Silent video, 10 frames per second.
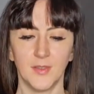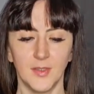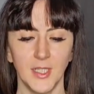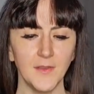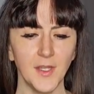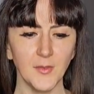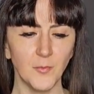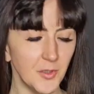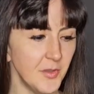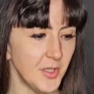and they
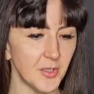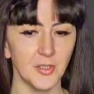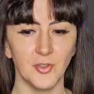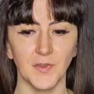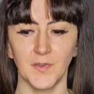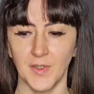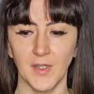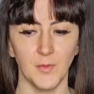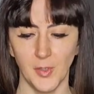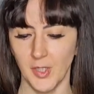really could have just
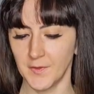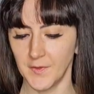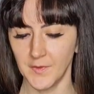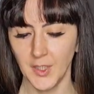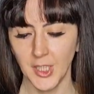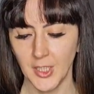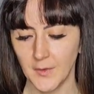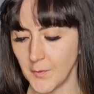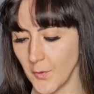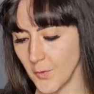saved boxes.
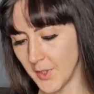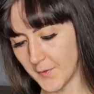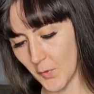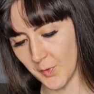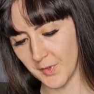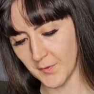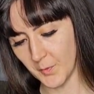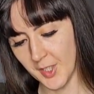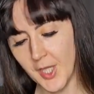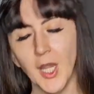So let's open this
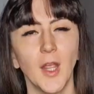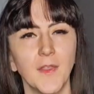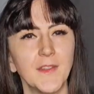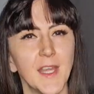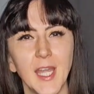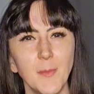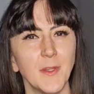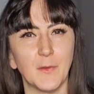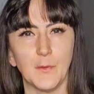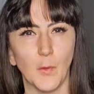one. The tape
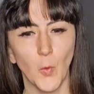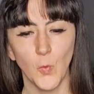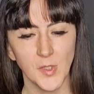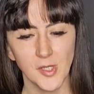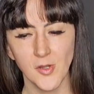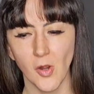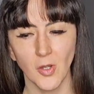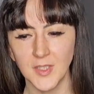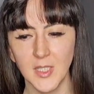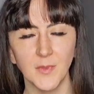is so weird.
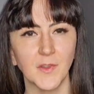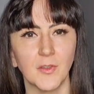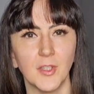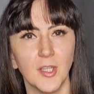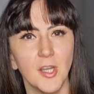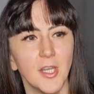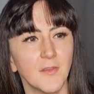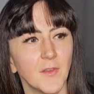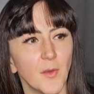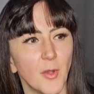Our tape is clear, and
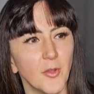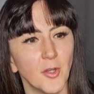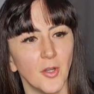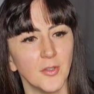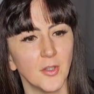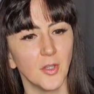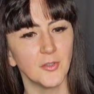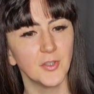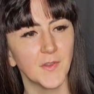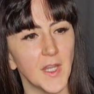like from other
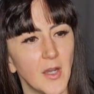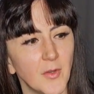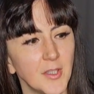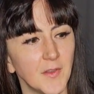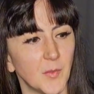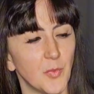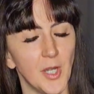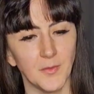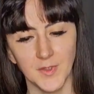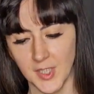countries, they have like this
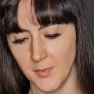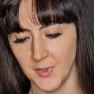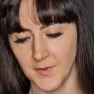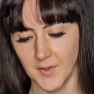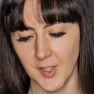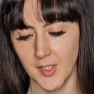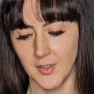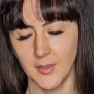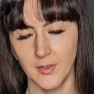brown tape, and it's like,